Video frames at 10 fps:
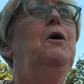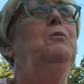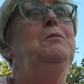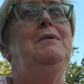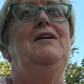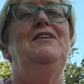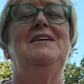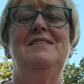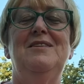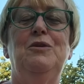We may
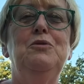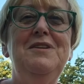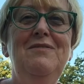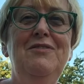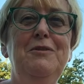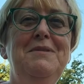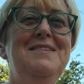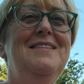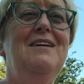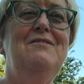think it's a good
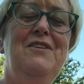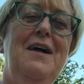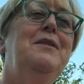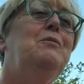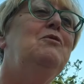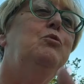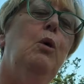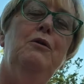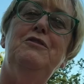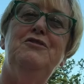influence and then find that we've
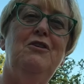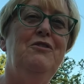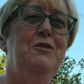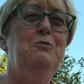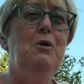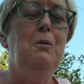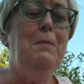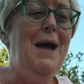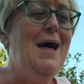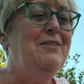wandered off on the wrong
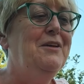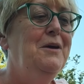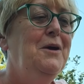path.